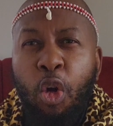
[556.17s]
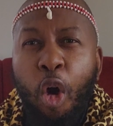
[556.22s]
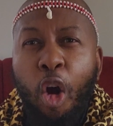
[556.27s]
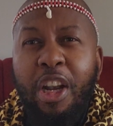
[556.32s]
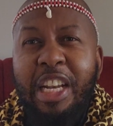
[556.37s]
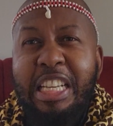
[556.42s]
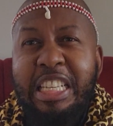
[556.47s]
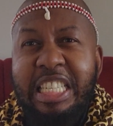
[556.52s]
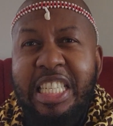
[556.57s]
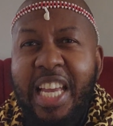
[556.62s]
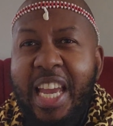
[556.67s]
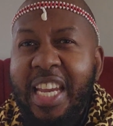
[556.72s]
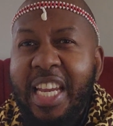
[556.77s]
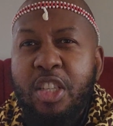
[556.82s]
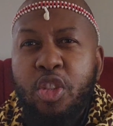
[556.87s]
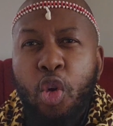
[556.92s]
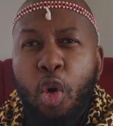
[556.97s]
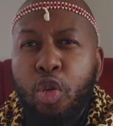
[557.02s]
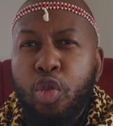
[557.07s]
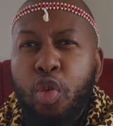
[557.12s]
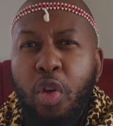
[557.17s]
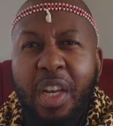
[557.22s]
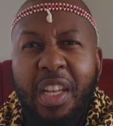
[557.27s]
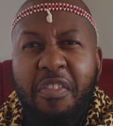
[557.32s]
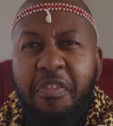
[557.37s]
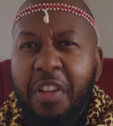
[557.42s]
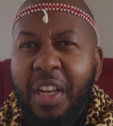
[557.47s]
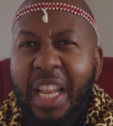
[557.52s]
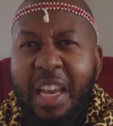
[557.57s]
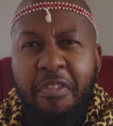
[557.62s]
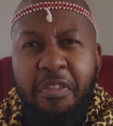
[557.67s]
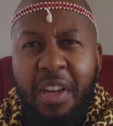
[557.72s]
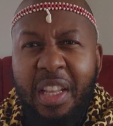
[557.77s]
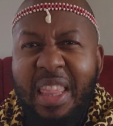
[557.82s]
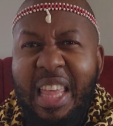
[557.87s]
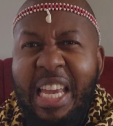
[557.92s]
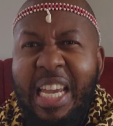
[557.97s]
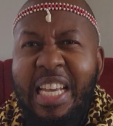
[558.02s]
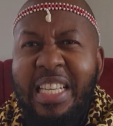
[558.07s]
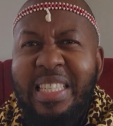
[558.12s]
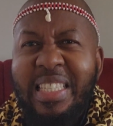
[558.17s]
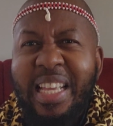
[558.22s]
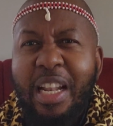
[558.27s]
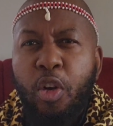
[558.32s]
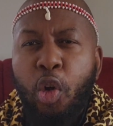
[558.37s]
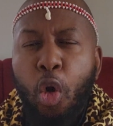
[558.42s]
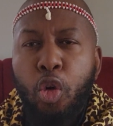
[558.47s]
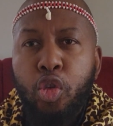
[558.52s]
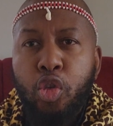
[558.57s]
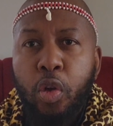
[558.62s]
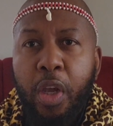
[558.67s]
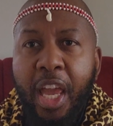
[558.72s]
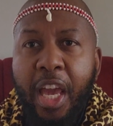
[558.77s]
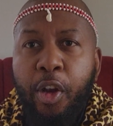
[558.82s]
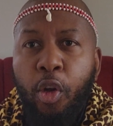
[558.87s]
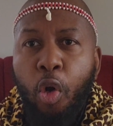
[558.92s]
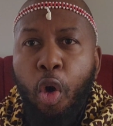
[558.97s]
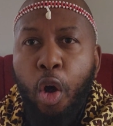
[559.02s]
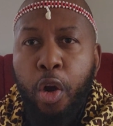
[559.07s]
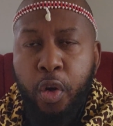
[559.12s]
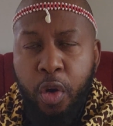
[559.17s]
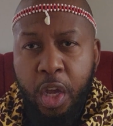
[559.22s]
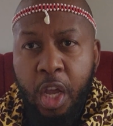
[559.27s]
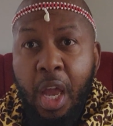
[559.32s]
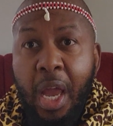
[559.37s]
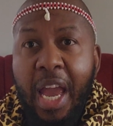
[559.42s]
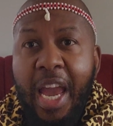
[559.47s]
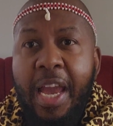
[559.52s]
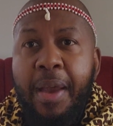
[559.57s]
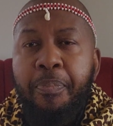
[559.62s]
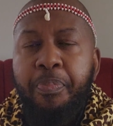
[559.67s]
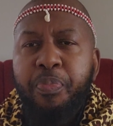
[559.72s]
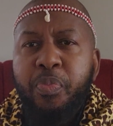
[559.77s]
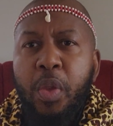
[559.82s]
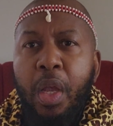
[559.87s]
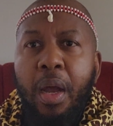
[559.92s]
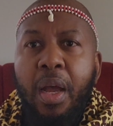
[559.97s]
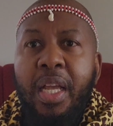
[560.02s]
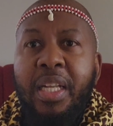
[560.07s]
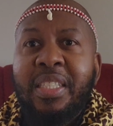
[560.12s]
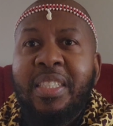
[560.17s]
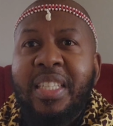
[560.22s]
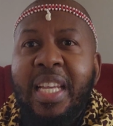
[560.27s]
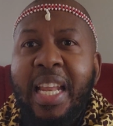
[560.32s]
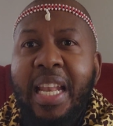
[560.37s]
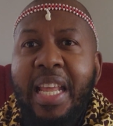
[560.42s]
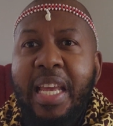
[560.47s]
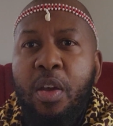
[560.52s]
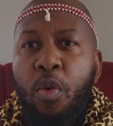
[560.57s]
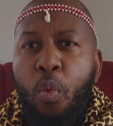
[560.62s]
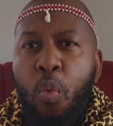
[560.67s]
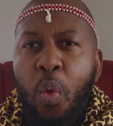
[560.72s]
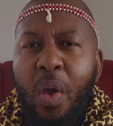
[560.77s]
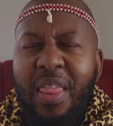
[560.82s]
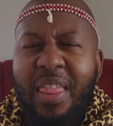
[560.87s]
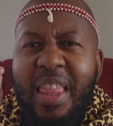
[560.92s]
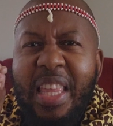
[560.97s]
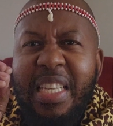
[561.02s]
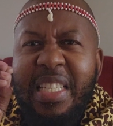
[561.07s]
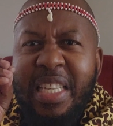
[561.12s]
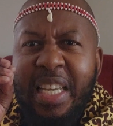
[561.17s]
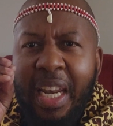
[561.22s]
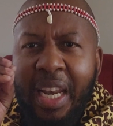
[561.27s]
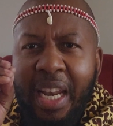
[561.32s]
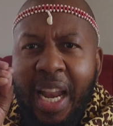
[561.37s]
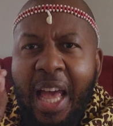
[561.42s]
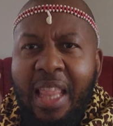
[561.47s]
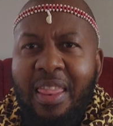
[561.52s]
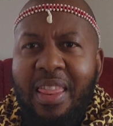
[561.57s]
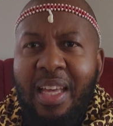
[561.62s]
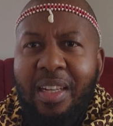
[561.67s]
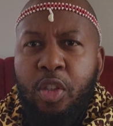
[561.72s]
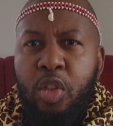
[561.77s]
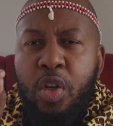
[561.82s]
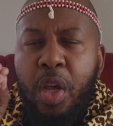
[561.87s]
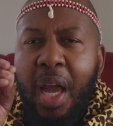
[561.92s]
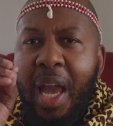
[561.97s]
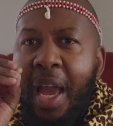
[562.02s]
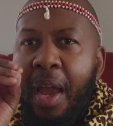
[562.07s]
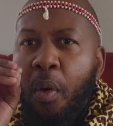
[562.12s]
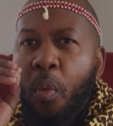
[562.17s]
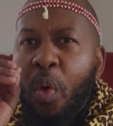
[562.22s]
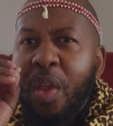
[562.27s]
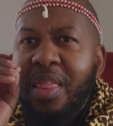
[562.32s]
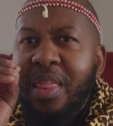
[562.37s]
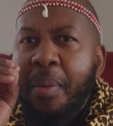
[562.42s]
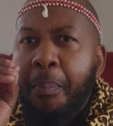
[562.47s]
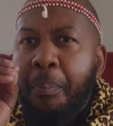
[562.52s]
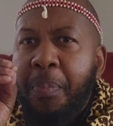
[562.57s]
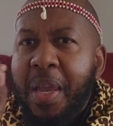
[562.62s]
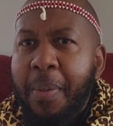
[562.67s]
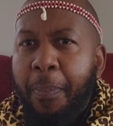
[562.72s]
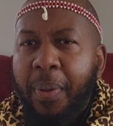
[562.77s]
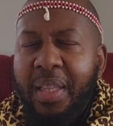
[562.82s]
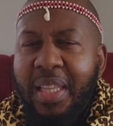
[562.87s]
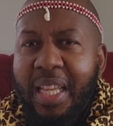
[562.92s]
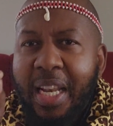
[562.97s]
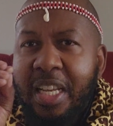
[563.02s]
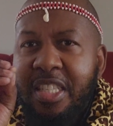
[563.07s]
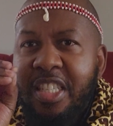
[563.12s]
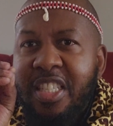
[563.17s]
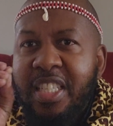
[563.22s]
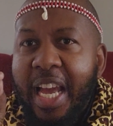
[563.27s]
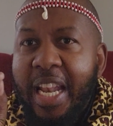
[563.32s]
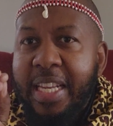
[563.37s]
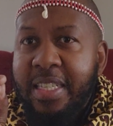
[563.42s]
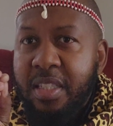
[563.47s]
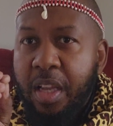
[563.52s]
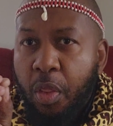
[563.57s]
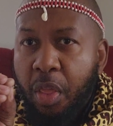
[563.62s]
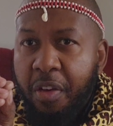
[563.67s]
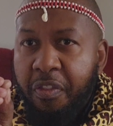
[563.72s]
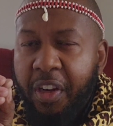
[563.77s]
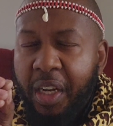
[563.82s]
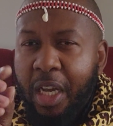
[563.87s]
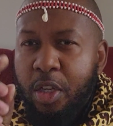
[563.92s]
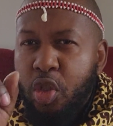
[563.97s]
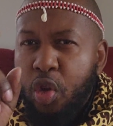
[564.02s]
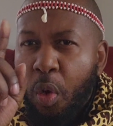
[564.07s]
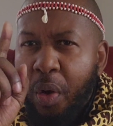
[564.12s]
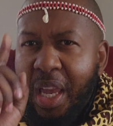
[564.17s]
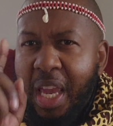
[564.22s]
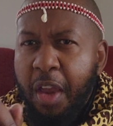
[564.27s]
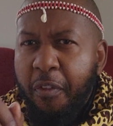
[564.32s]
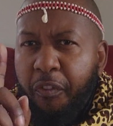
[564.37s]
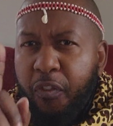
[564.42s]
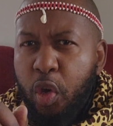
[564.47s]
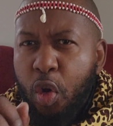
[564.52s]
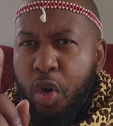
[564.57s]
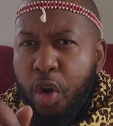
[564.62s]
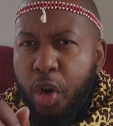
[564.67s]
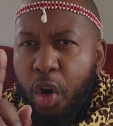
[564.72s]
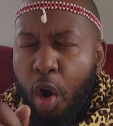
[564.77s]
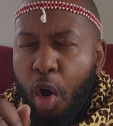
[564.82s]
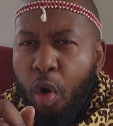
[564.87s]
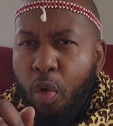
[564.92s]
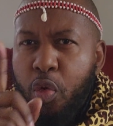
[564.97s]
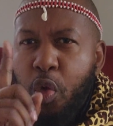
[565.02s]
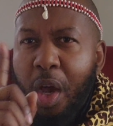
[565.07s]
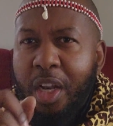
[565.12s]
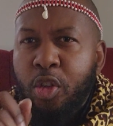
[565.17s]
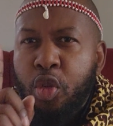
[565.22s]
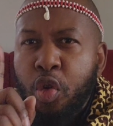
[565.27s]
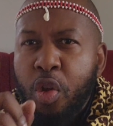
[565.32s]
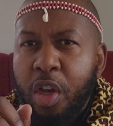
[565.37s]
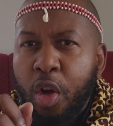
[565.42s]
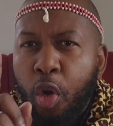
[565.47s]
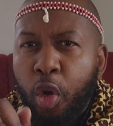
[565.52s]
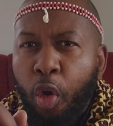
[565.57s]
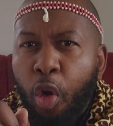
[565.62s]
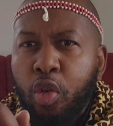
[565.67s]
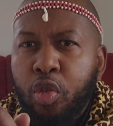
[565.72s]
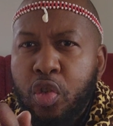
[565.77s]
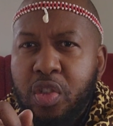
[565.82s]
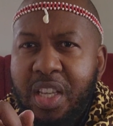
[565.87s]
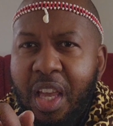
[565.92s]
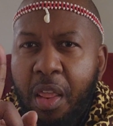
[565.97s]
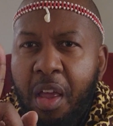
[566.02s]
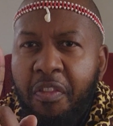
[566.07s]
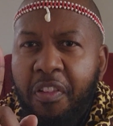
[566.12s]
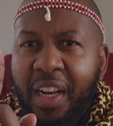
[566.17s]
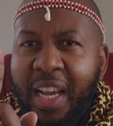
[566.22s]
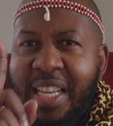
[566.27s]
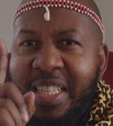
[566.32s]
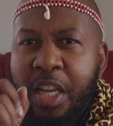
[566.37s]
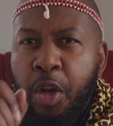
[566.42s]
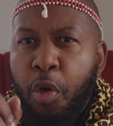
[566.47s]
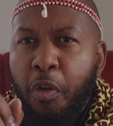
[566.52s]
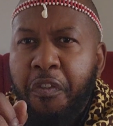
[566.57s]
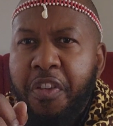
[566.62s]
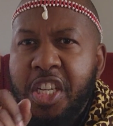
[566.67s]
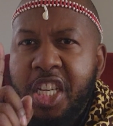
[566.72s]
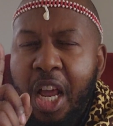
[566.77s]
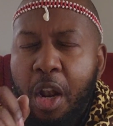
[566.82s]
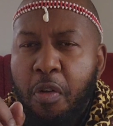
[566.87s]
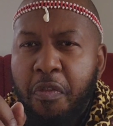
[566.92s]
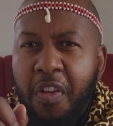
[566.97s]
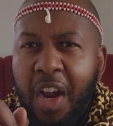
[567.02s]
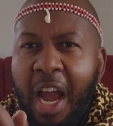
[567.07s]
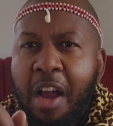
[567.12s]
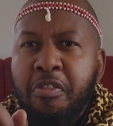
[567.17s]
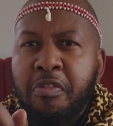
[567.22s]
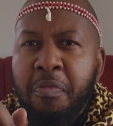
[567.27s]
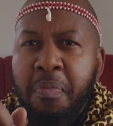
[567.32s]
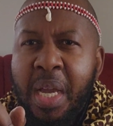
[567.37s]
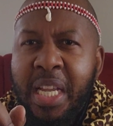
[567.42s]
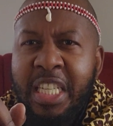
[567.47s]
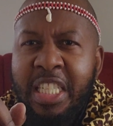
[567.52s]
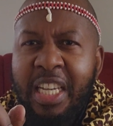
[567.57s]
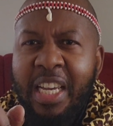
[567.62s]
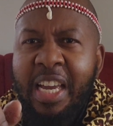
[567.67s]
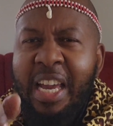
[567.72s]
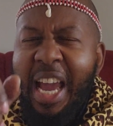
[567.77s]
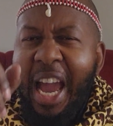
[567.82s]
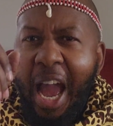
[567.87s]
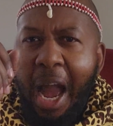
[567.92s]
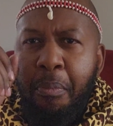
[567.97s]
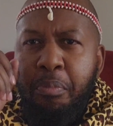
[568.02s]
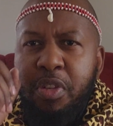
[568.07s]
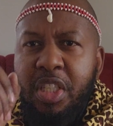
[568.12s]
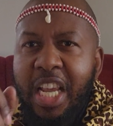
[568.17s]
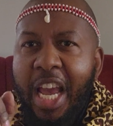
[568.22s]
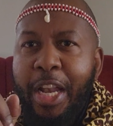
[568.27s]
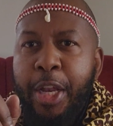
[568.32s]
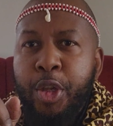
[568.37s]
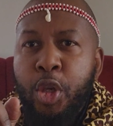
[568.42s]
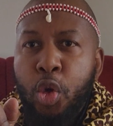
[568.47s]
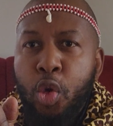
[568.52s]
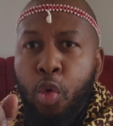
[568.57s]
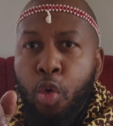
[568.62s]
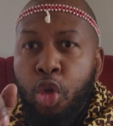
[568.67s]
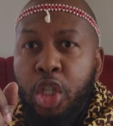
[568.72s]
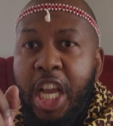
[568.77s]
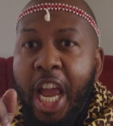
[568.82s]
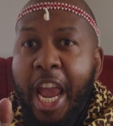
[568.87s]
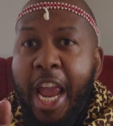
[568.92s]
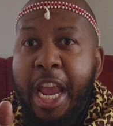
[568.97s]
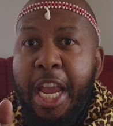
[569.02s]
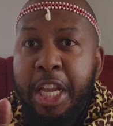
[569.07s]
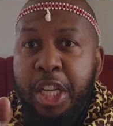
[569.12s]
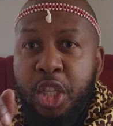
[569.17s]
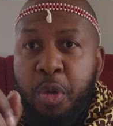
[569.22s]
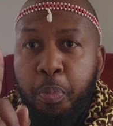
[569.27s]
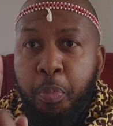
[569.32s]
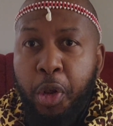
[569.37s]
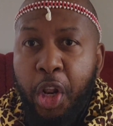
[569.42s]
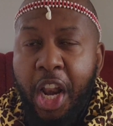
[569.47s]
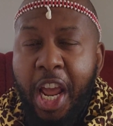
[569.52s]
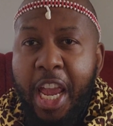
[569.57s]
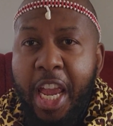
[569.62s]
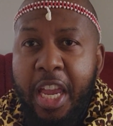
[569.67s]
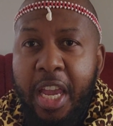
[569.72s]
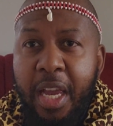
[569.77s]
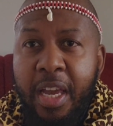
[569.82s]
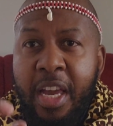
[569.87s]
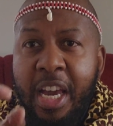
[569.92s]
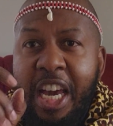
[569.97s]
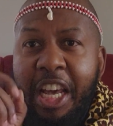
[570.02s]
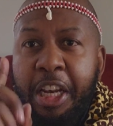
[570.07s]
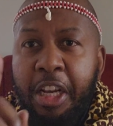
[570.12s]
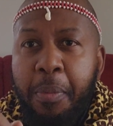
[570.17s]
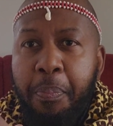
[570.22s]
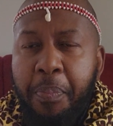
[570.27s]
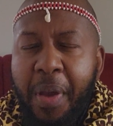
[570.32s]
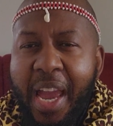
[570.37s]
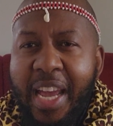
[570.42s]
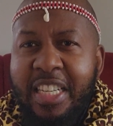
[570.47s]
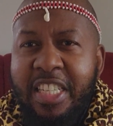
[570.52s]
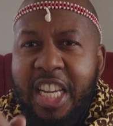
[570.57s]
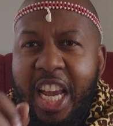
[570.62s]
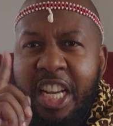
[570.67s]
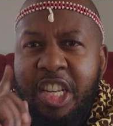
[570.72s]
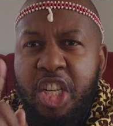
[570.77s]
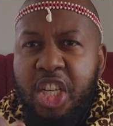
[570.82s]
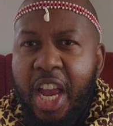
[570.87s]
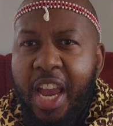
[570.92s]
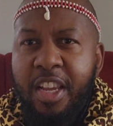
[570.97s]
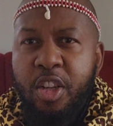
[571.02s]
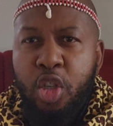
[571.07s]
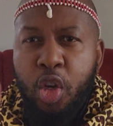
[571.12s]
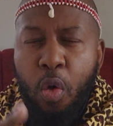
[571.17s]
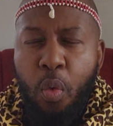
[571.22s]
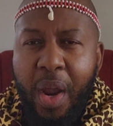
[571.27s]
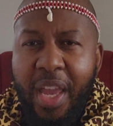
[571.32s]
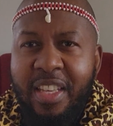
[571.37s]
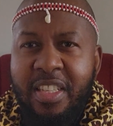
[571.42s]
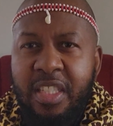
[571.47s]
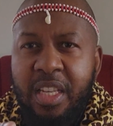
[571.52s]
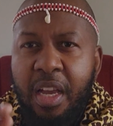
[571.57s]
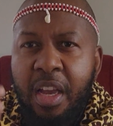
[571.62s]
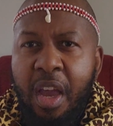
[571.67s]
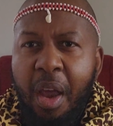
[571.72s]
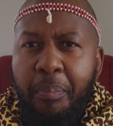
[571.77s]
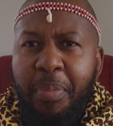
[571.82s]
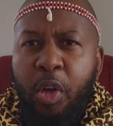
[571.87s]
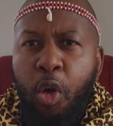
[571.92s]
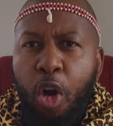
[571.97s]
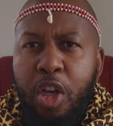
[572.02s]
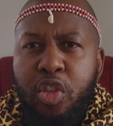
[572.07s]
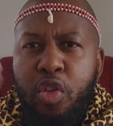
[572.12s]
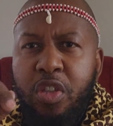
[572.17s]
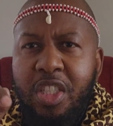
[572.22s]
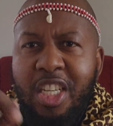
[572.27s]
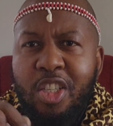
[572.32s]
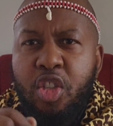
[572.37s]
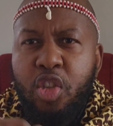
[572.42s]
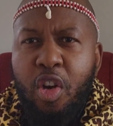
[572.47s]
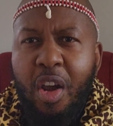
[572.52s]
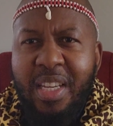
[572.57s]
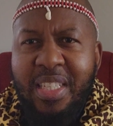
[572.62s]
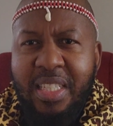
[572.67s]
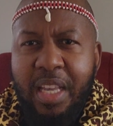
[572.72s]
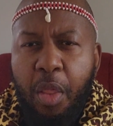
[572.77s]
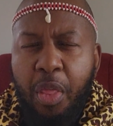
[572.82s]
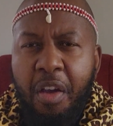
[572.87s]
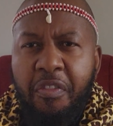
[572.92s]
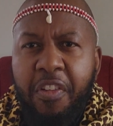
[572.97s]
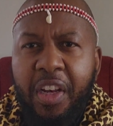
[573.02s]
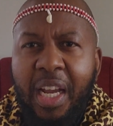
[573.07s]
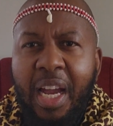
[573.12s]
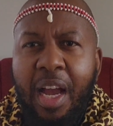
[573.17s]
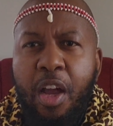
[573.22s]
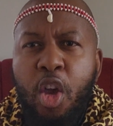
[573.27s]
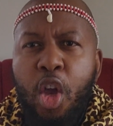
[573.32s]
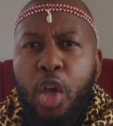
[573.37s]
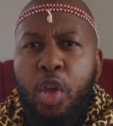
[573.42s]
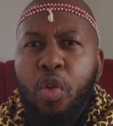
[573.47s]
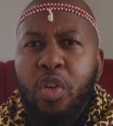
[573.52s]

God is saying He's going to reveal everything. He's still going to carry on um, dealing with this wrath uh, with the people that are selling South Africa. So if you know you are doing wrong to South Africa as an official of government, I'm telling you, change, pray, repent, and change your ways because you're destroying South Africa.